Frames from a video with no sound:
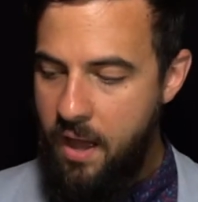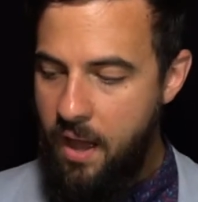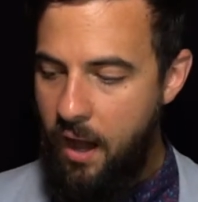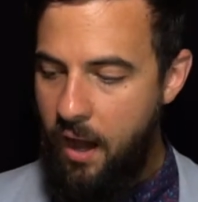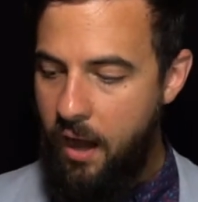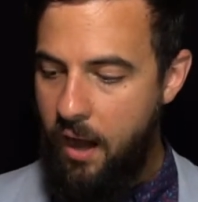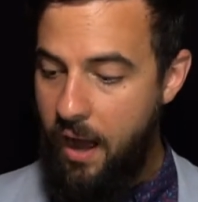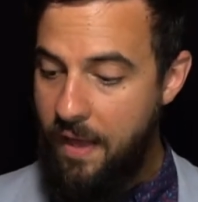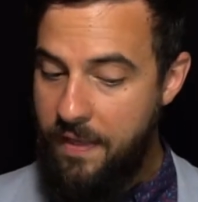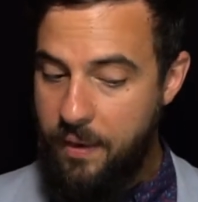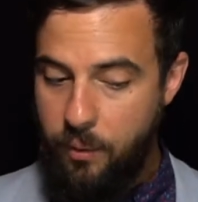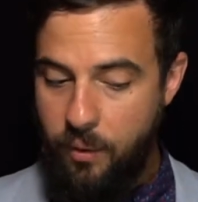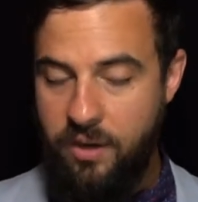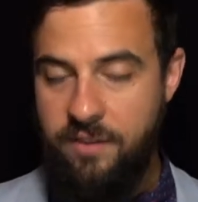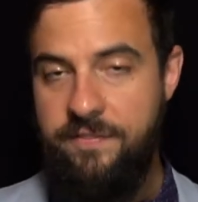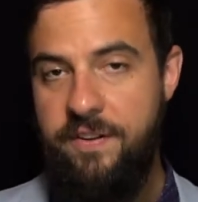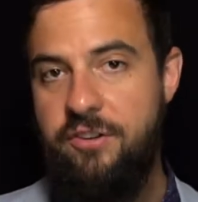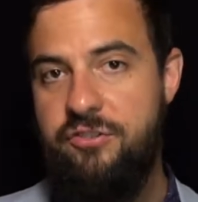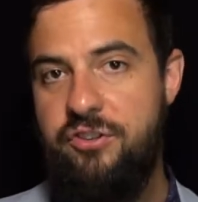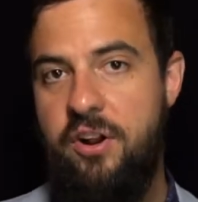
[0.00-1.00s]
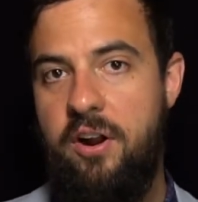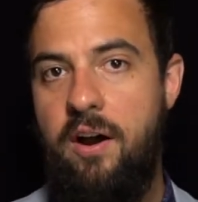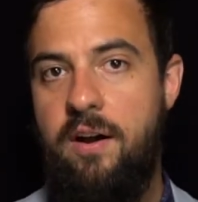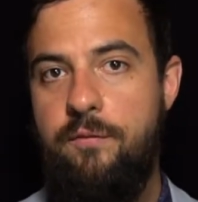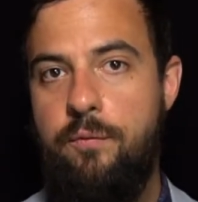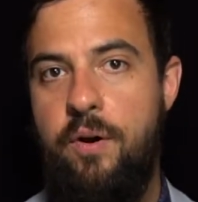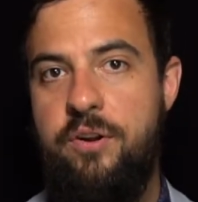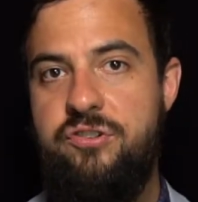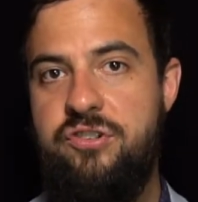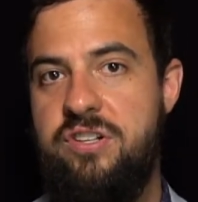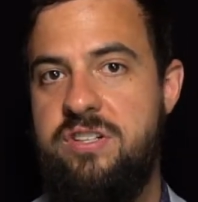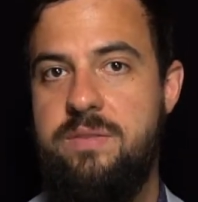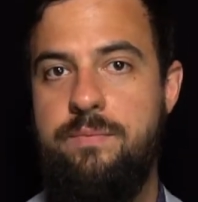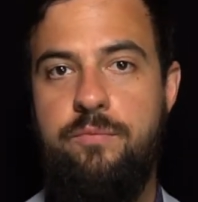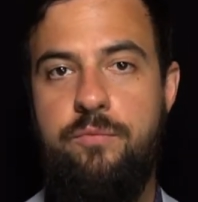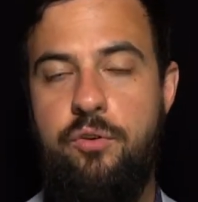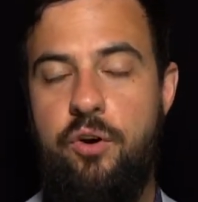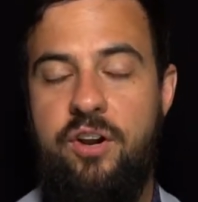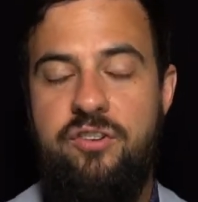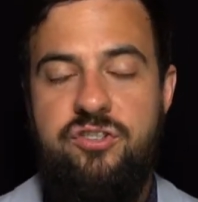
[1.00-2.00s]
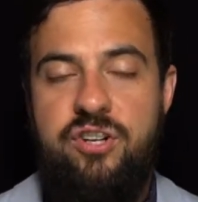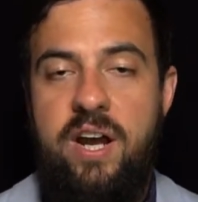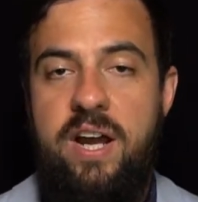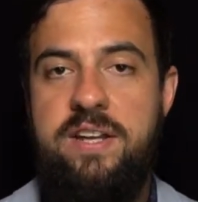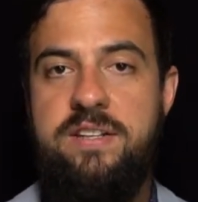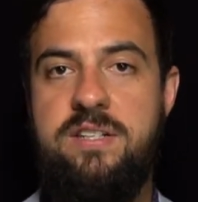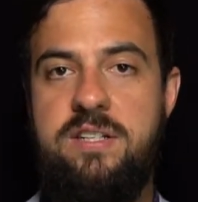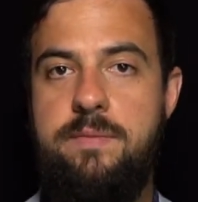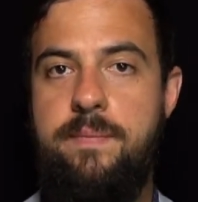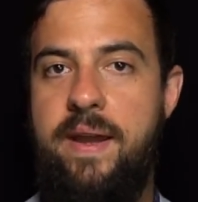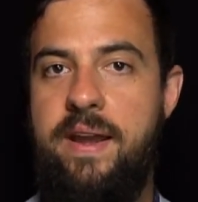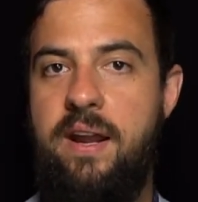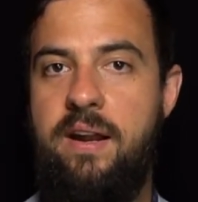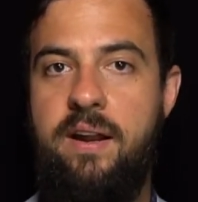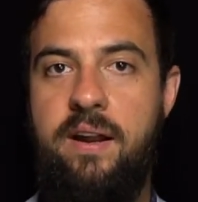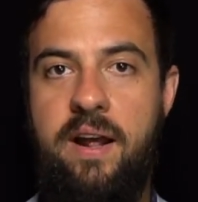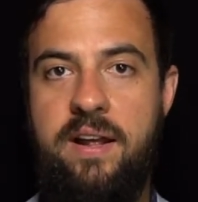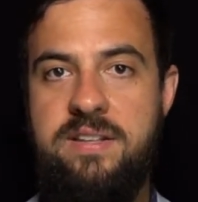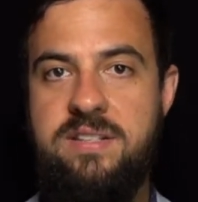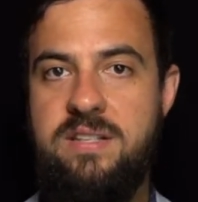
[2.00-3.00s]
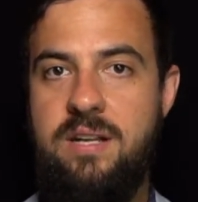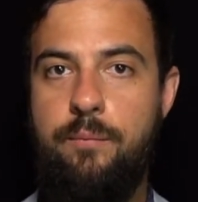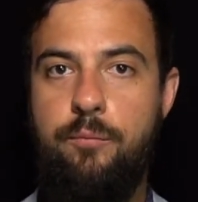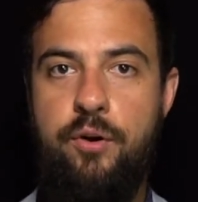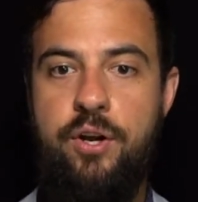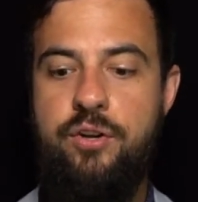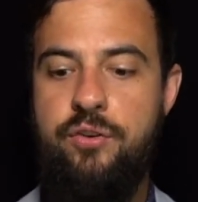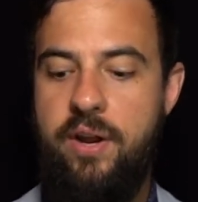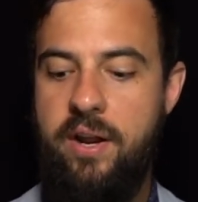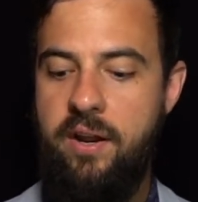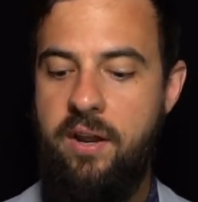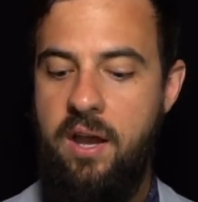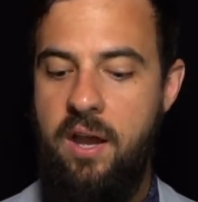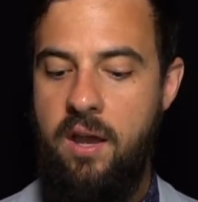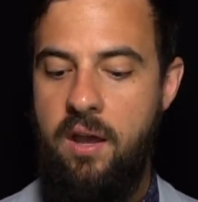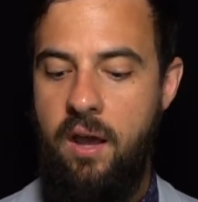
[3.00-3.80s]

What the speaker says: And then we're going to finish that off with just some crushed ice to make it a nice summery drink.